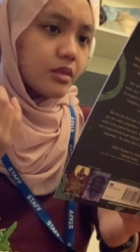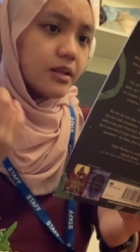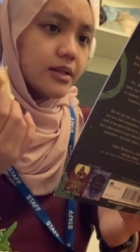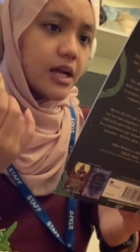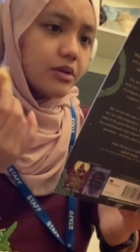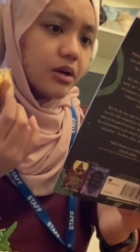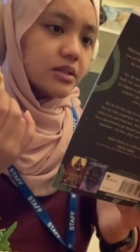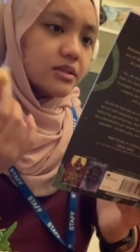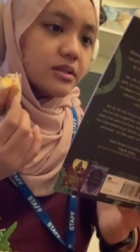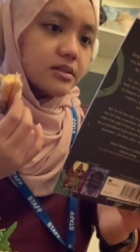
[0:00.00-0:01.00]
The thing that I don't
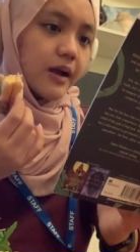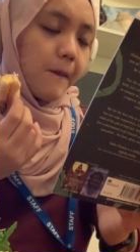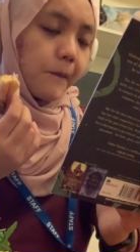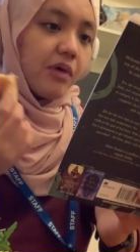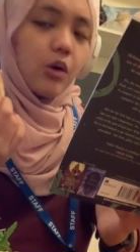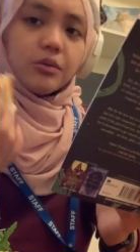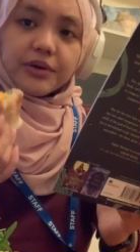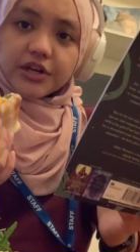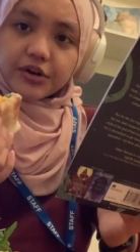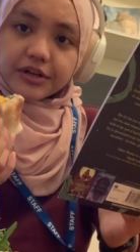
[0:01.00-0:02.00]
understand is that our
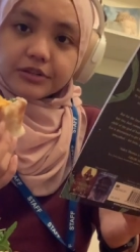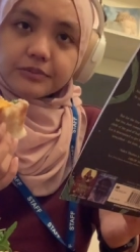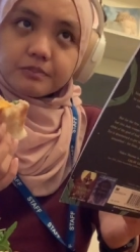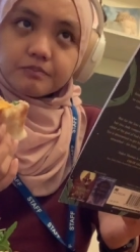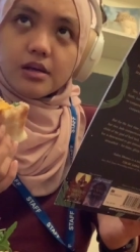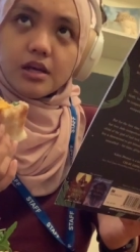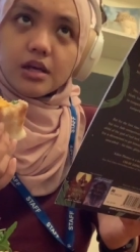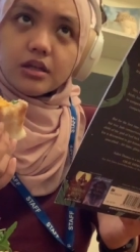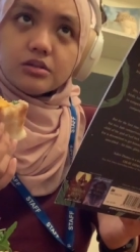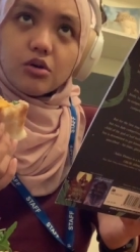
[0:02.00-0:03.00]
main character, he
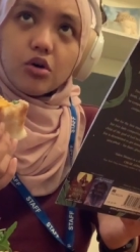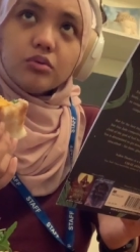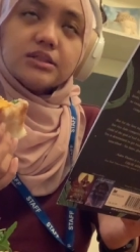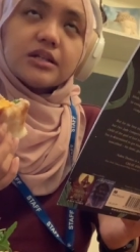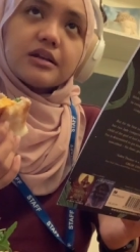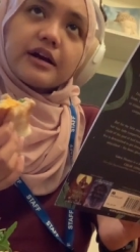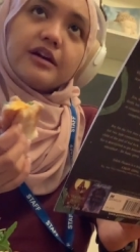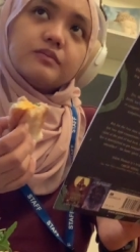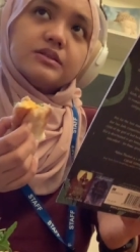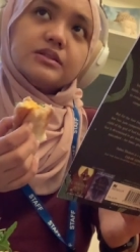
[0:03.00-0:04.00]
is always like the kind
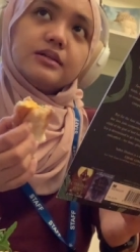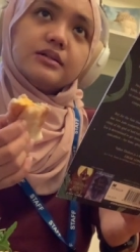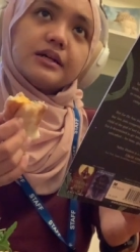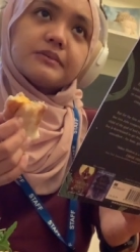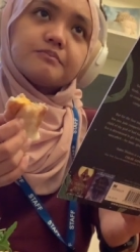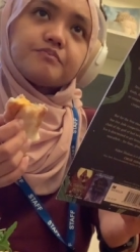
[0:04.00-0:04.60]
of person that like